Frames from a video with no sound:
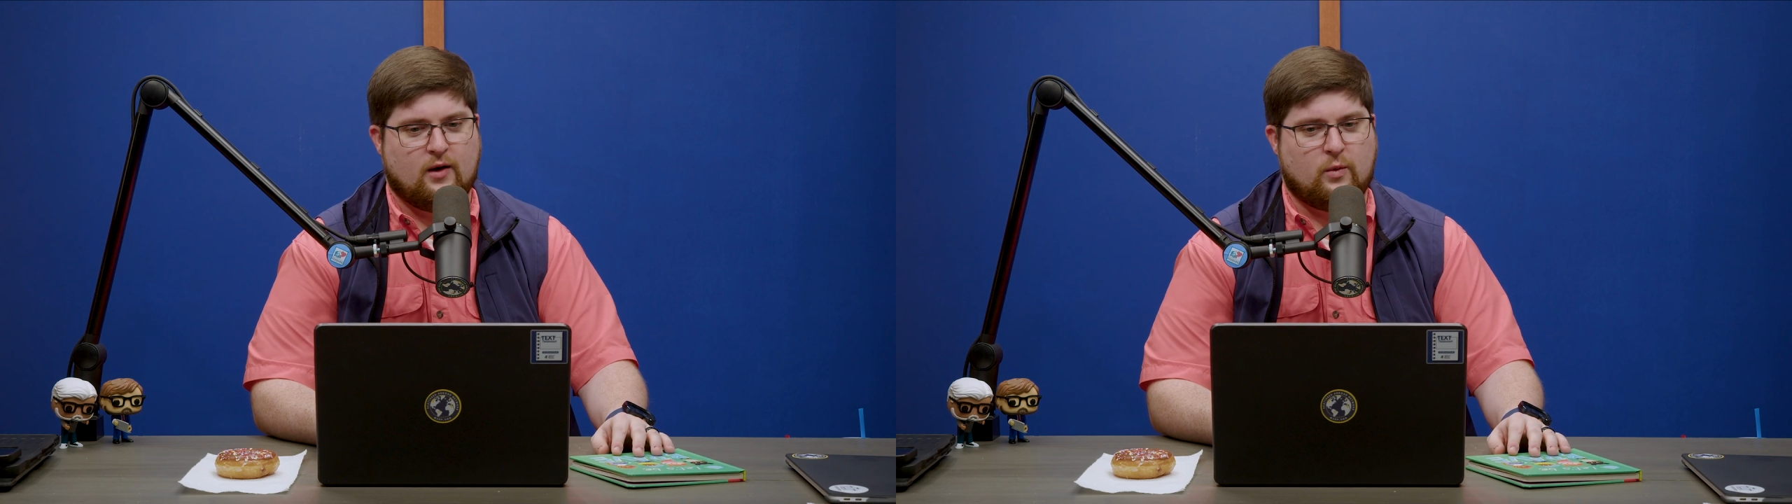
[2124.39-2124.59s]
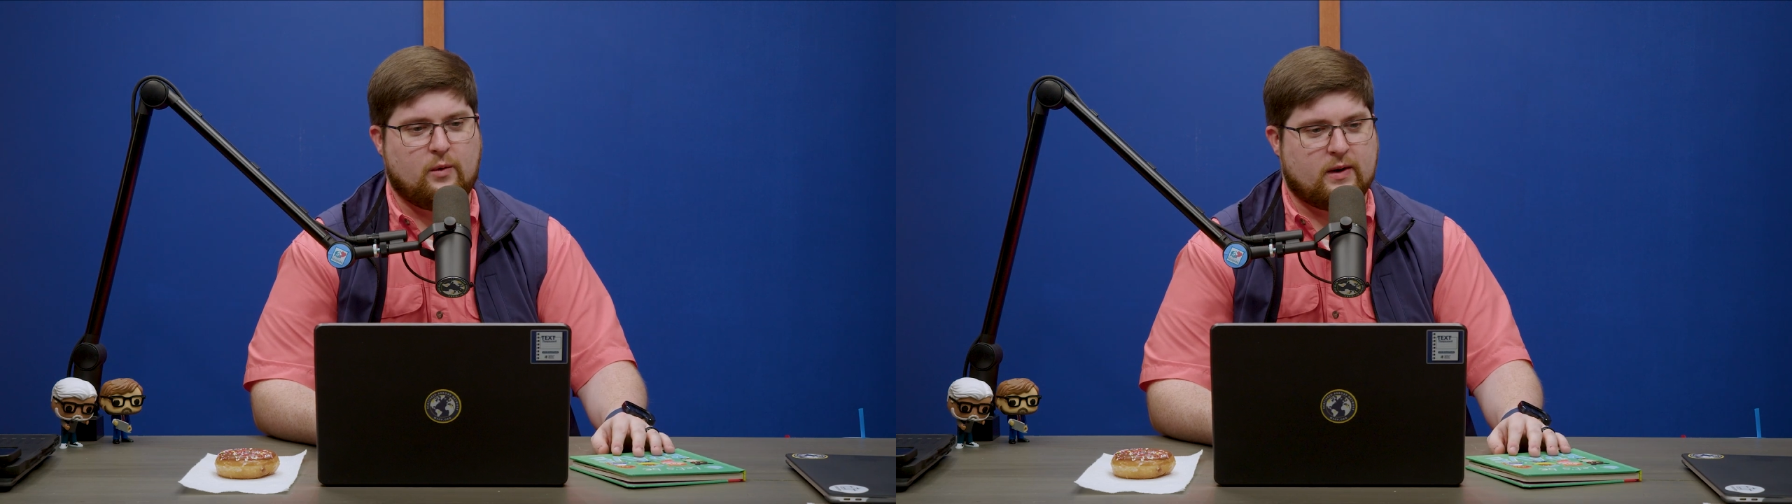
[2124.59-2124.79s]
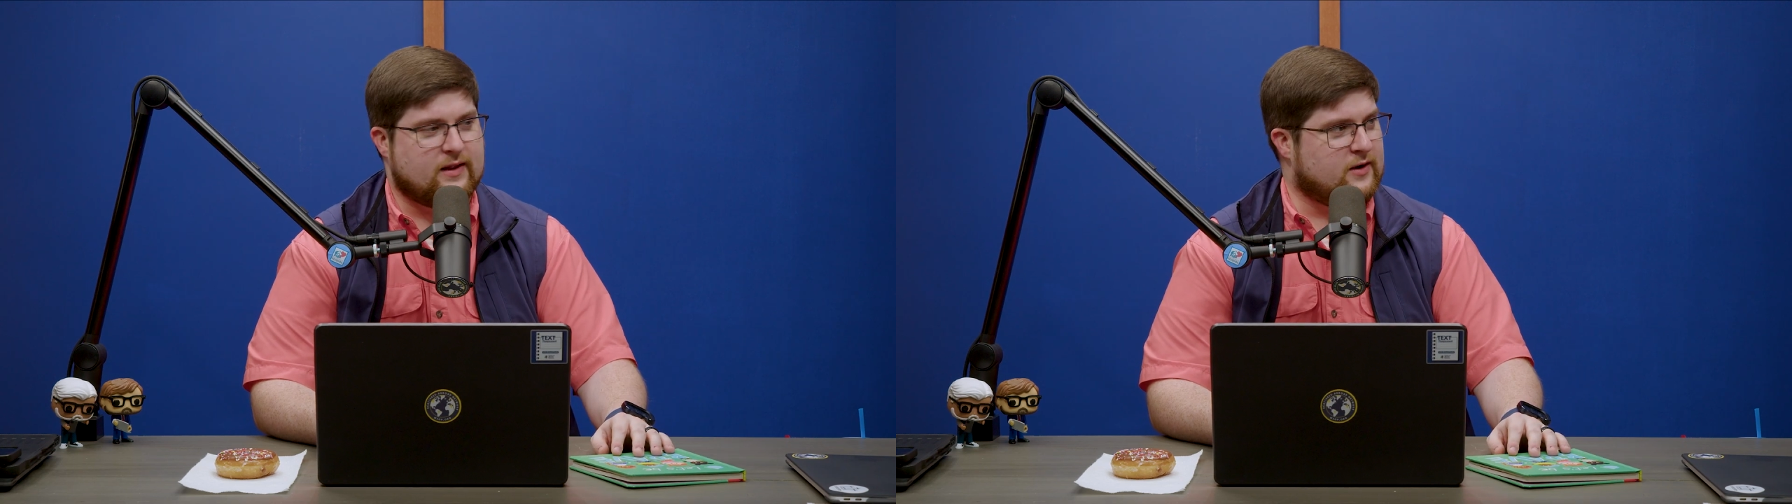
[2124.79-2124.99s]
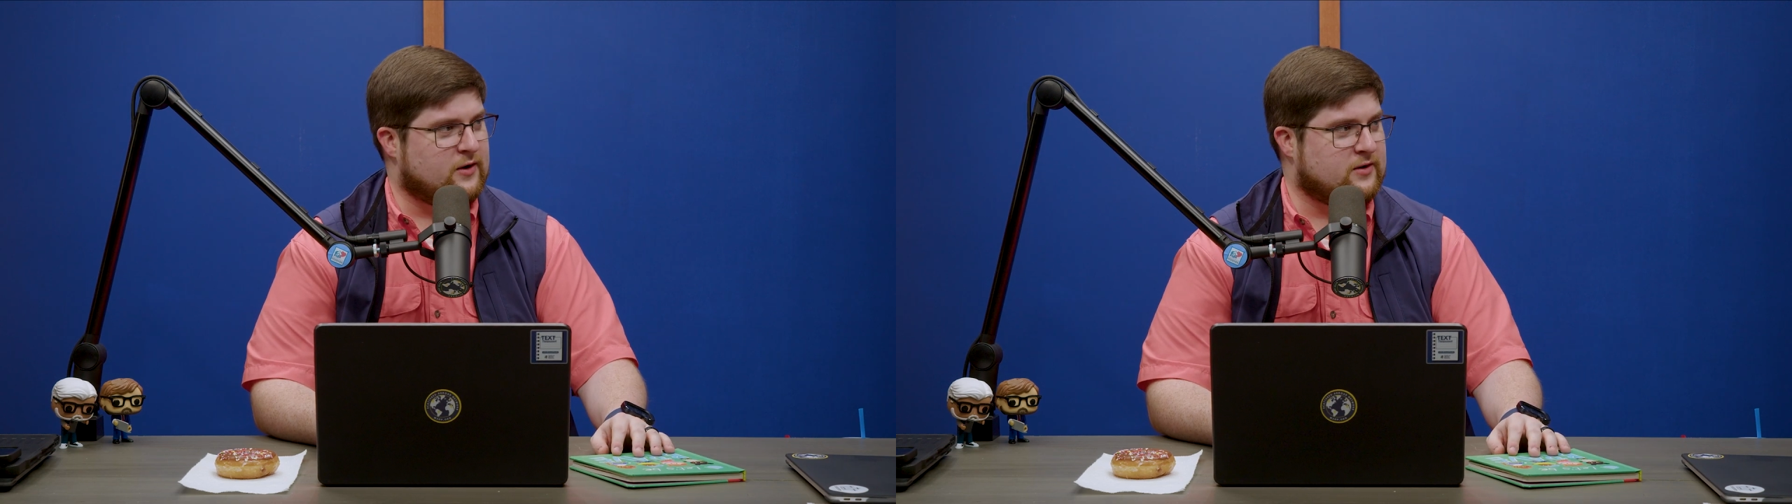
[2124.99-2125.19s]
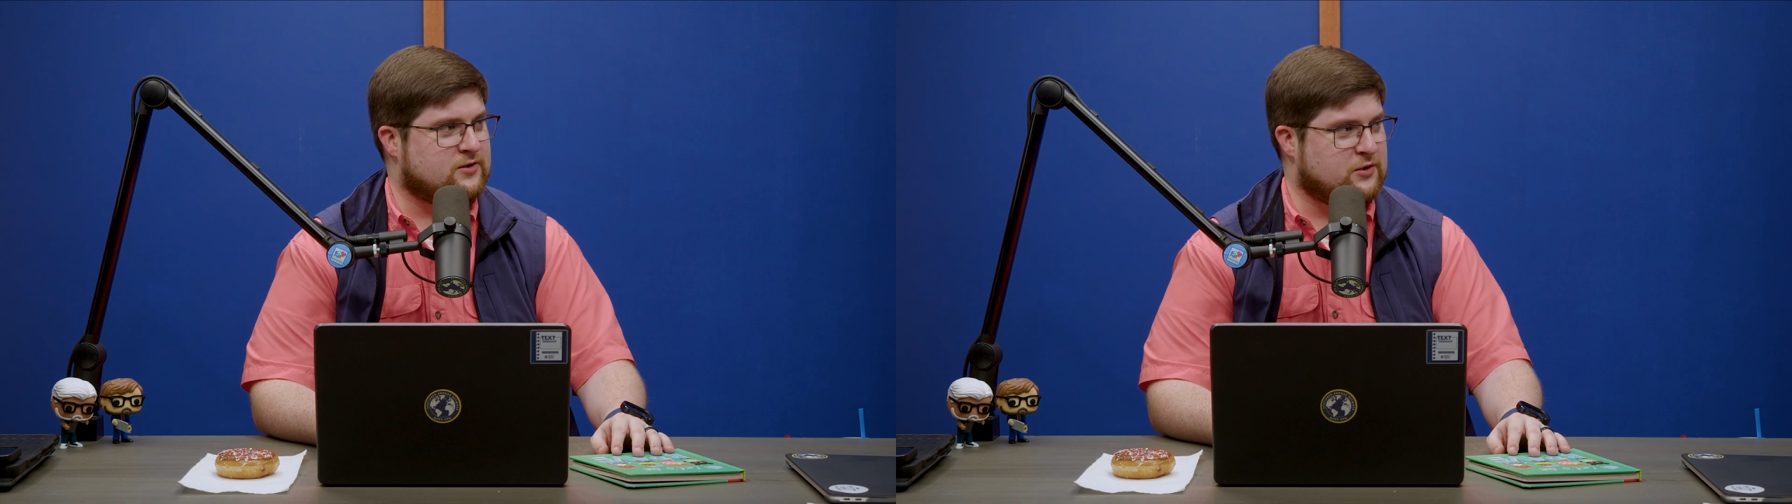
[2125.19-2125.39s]
We went
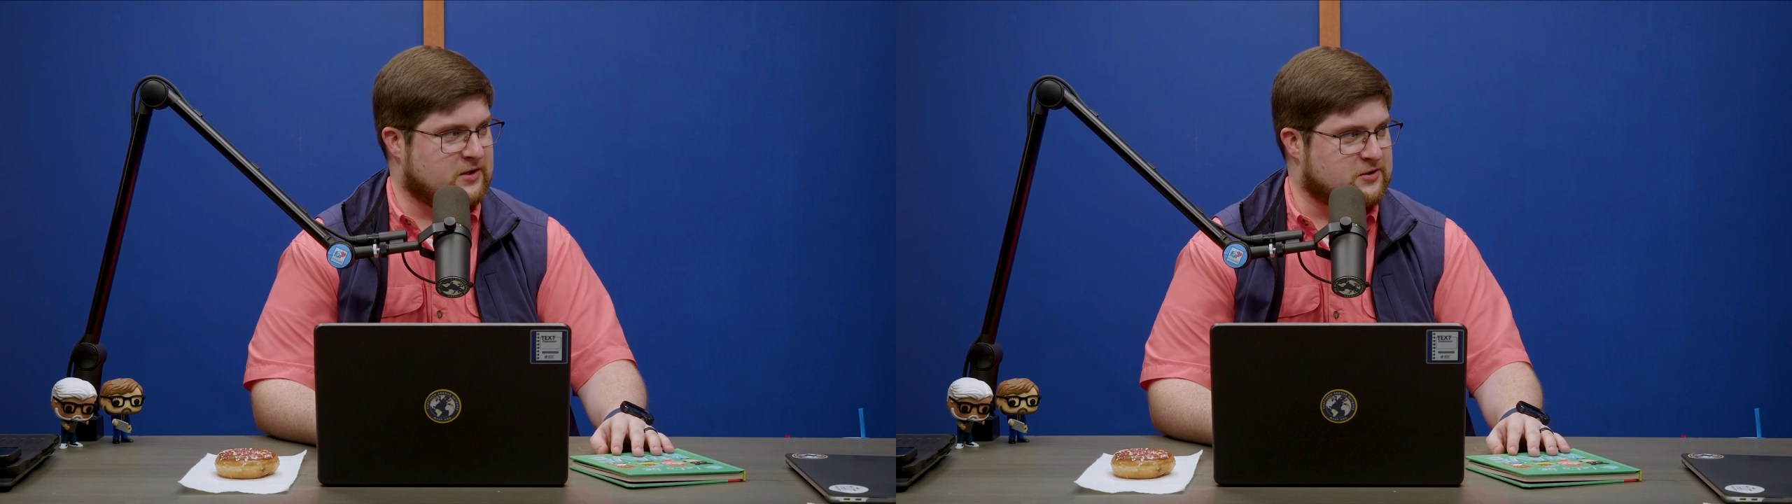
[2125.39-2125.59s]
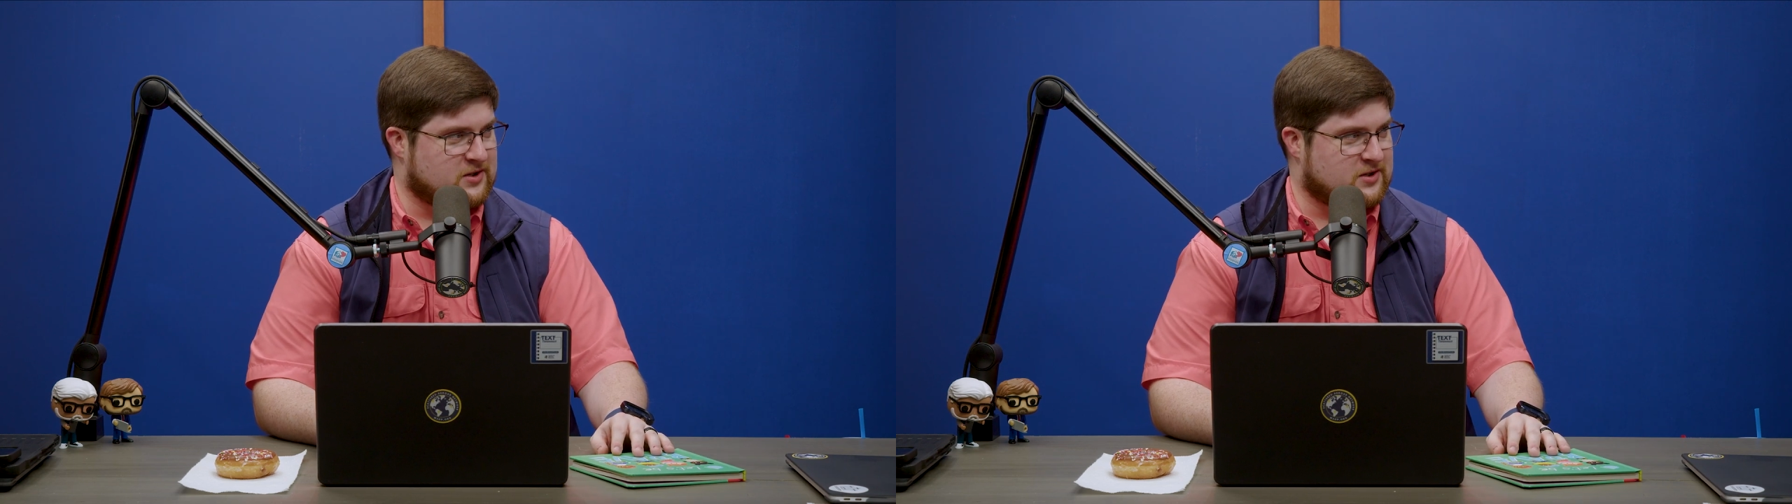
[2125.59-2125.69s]
there 2 years